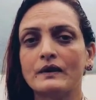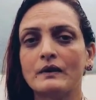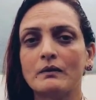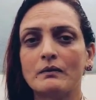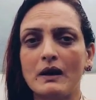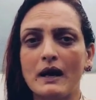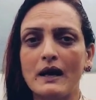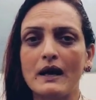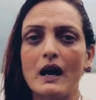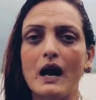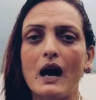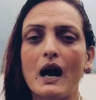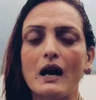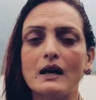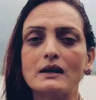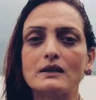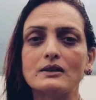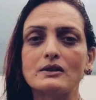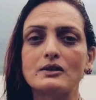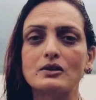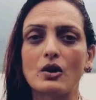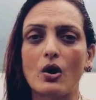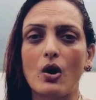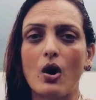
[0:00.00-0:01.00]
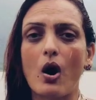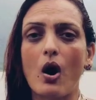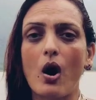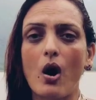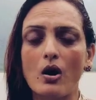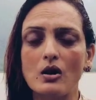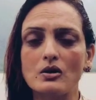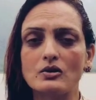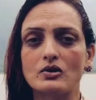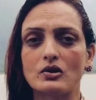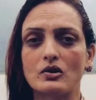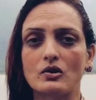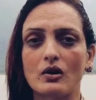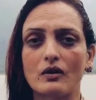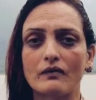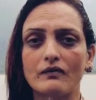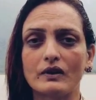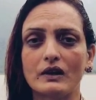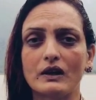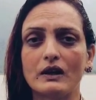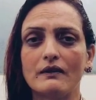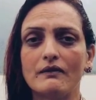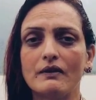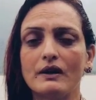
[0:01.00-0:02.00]
My heart is the altar of
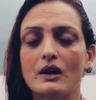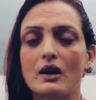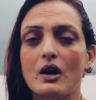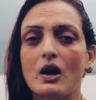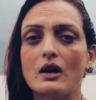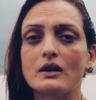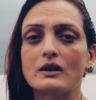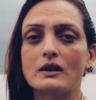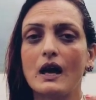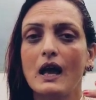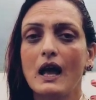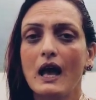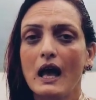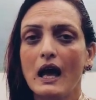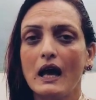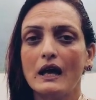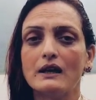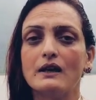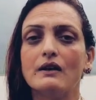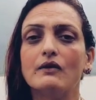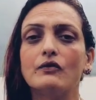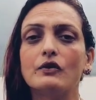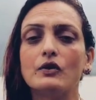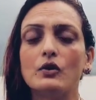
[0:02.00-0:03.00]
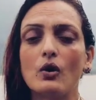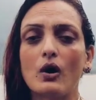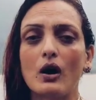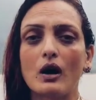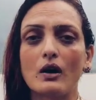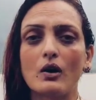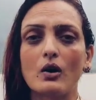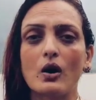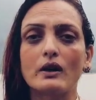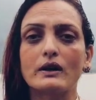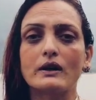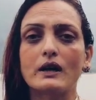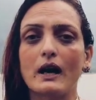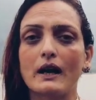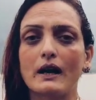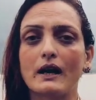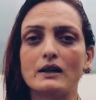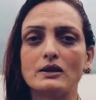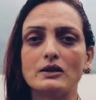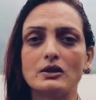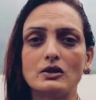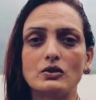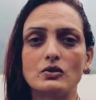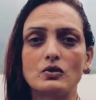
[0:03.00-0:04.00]
the living God. And if you are not
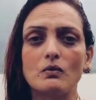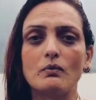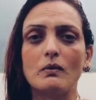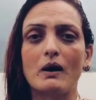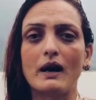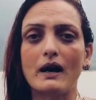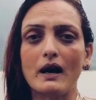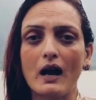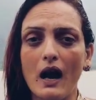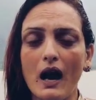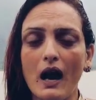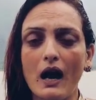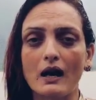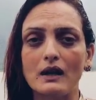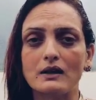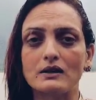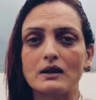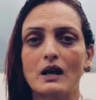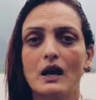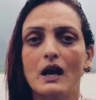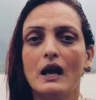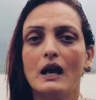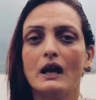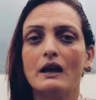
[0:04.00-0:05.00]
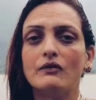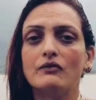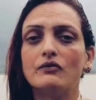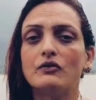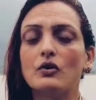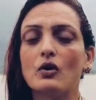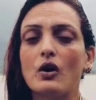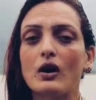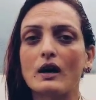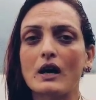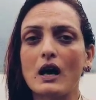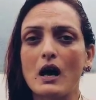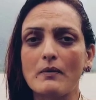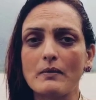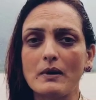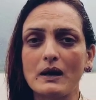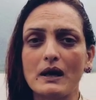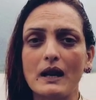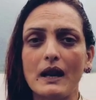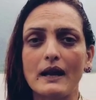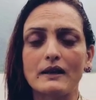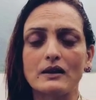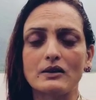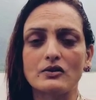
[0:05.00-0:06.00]
connected to my heart, if you are coming
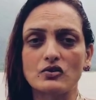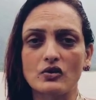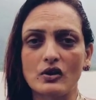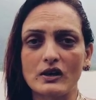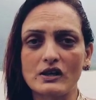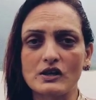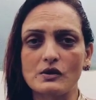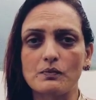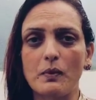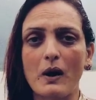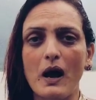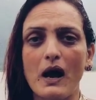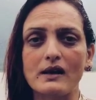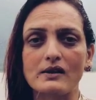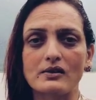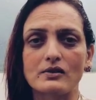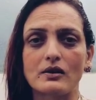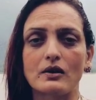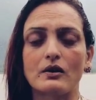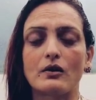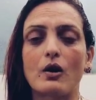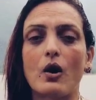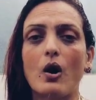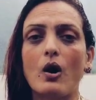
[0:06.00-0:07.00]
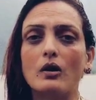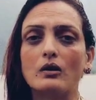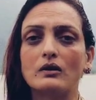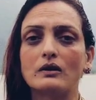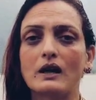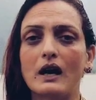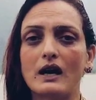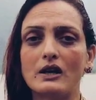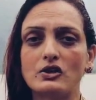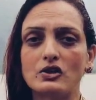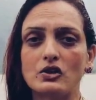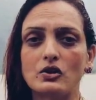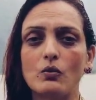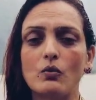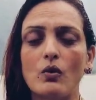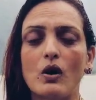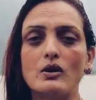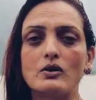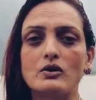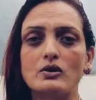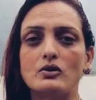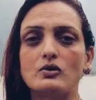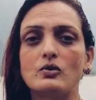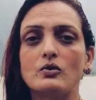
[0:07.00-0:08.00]
like a trespasser, all that you
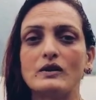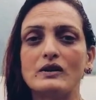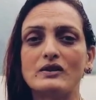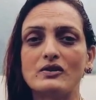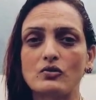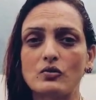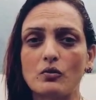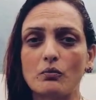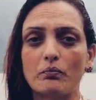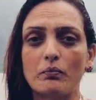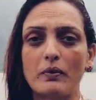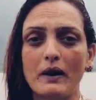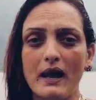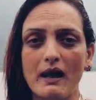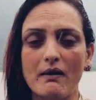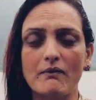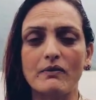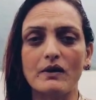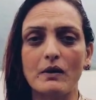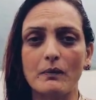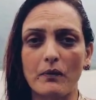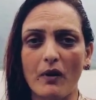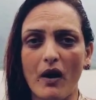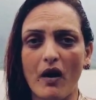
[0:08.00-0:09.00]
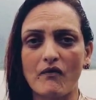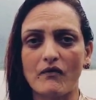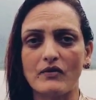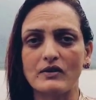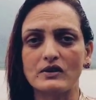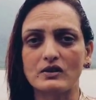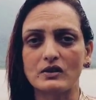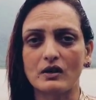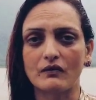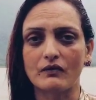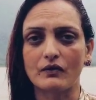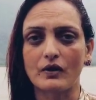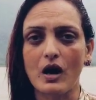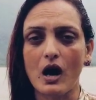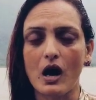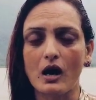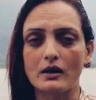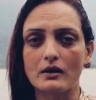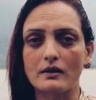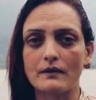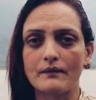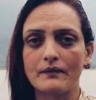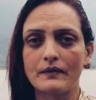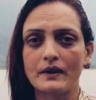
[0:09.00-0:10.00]
want to do is to blame the prophets of
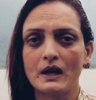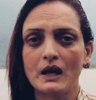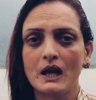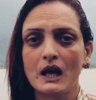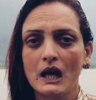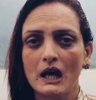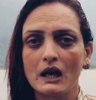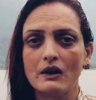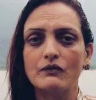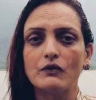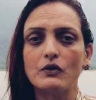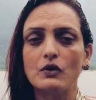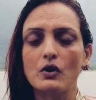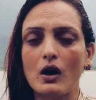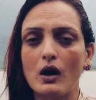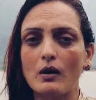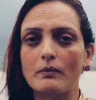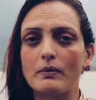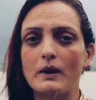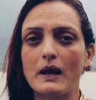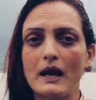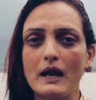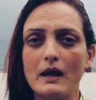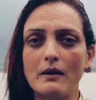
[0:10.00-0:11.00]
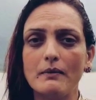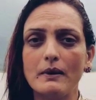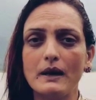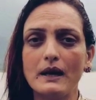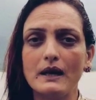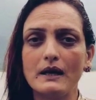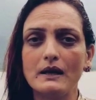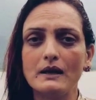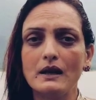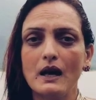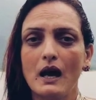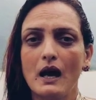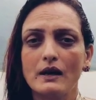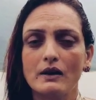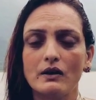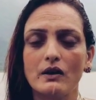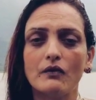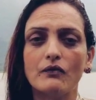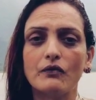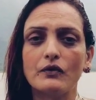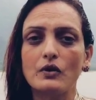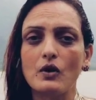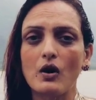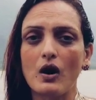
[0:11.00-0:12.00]
God if are blaming,
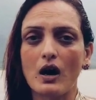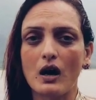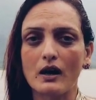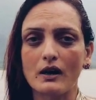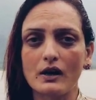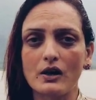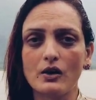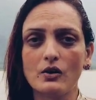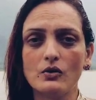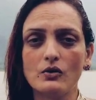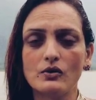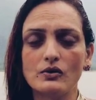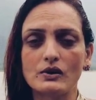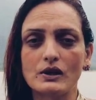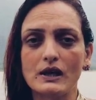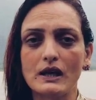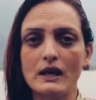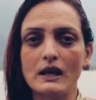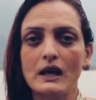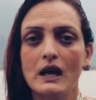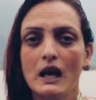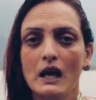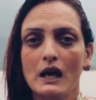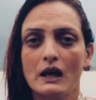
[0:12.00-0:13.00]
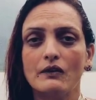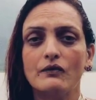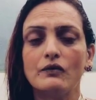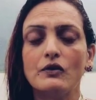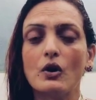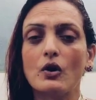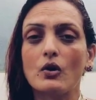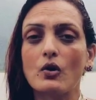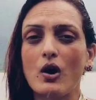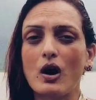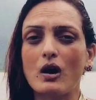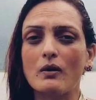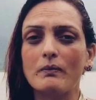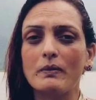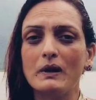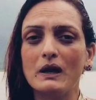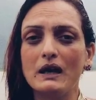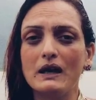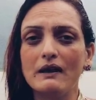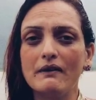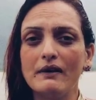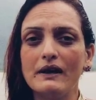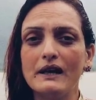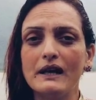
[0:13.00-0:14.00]
if you are accusing, if you are not
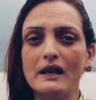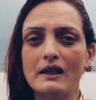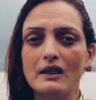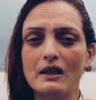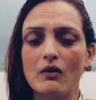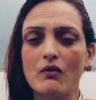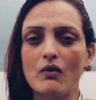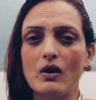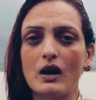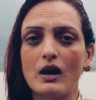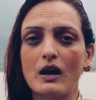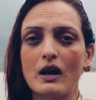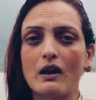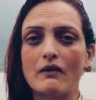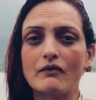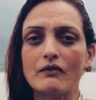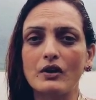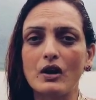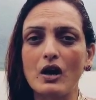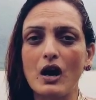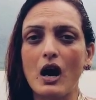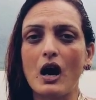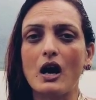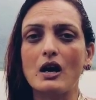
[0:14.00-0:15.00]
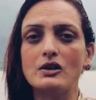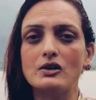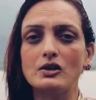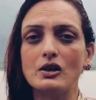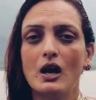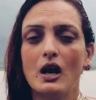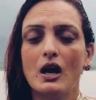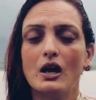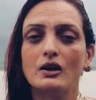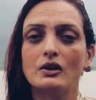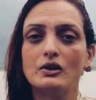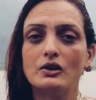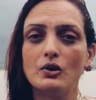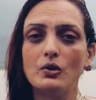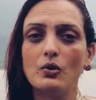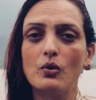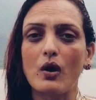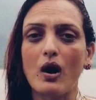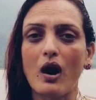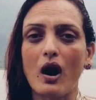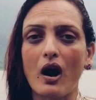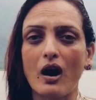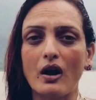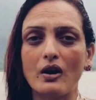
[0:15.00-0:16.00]
believing in the word of God,
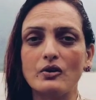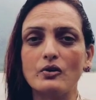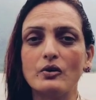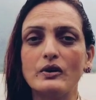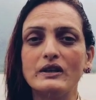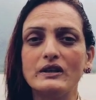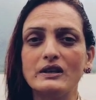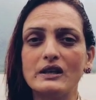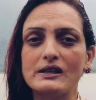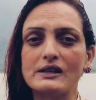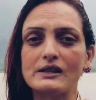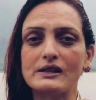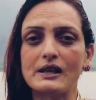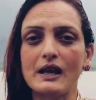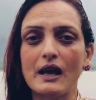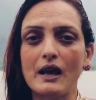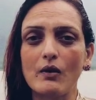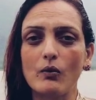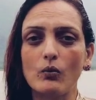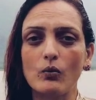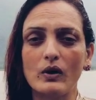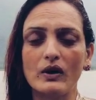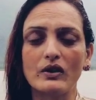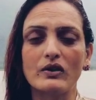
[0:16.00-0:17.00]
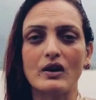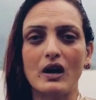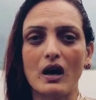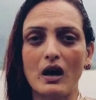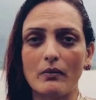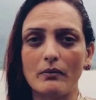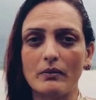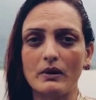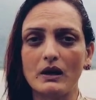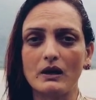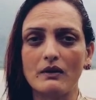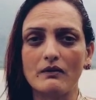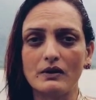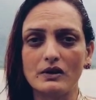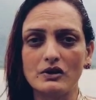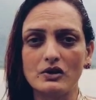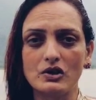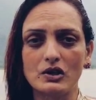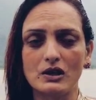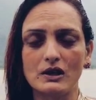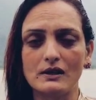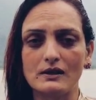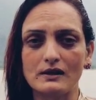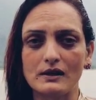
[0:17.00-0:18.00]
you are doing the same with our beloved
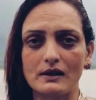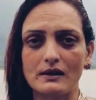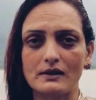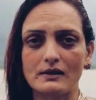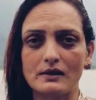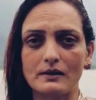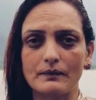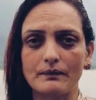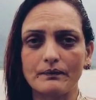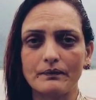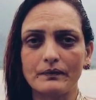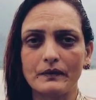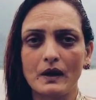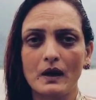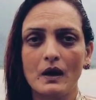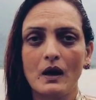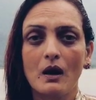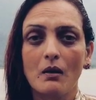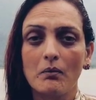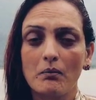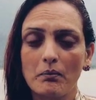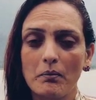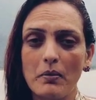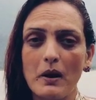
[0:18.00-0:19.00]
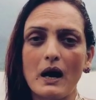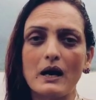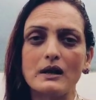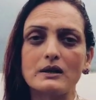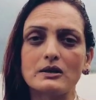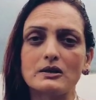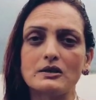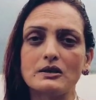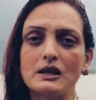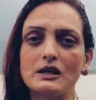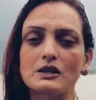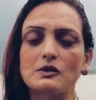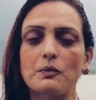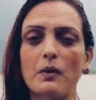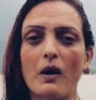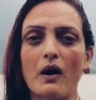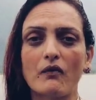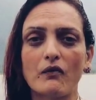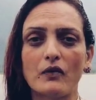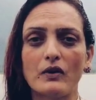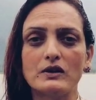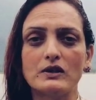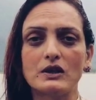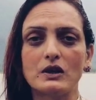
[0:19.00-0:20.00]
Jesus. But this
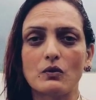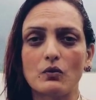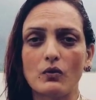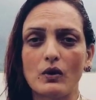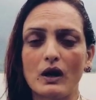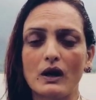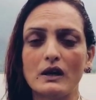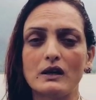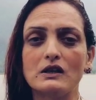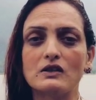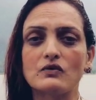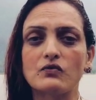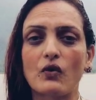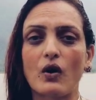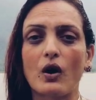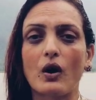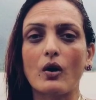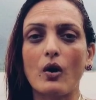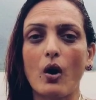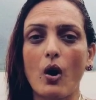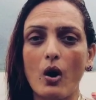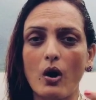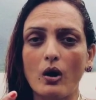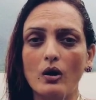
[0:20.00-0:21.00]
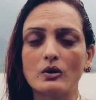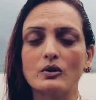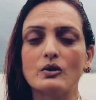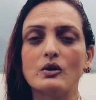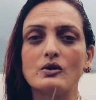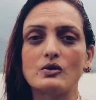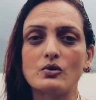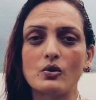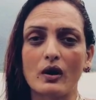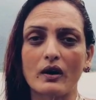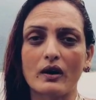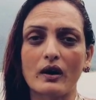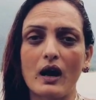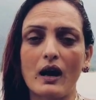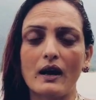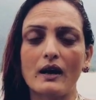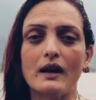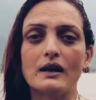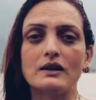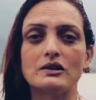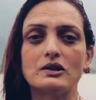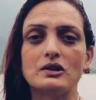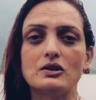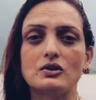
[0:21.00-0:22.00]
prophetic word is for all those who are
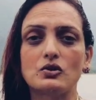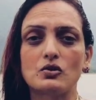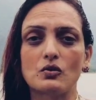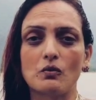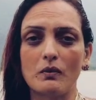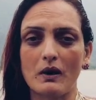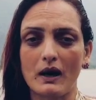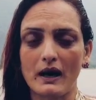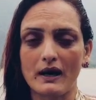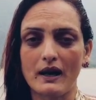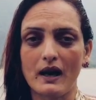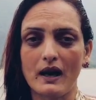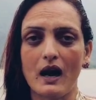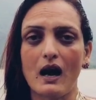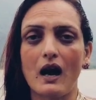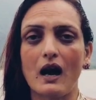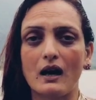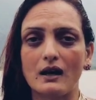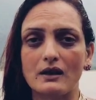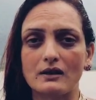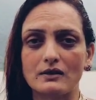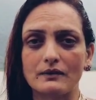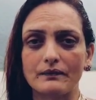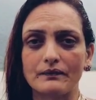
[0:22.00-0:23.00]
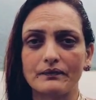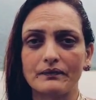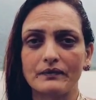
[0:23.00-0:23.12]
connected to my heart.